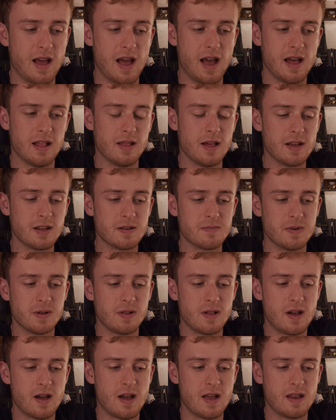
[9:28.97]
I like them a
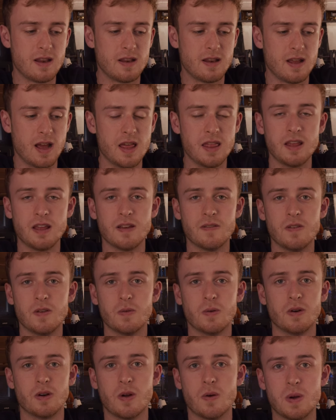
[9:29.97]
lot. I think if
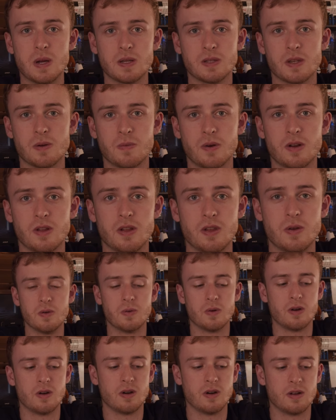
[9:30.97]
you were going somewhere that you
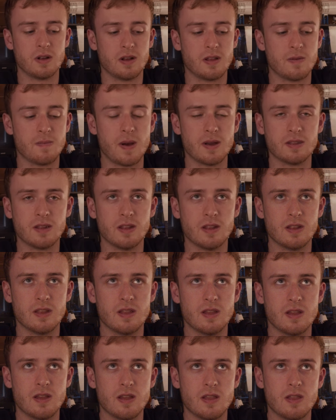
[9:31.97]
were
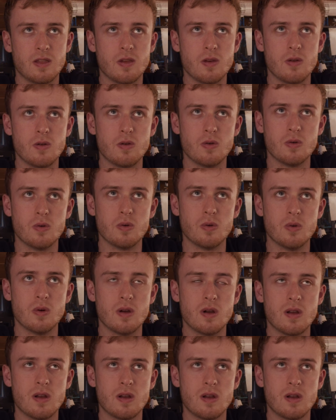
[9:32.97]
expected to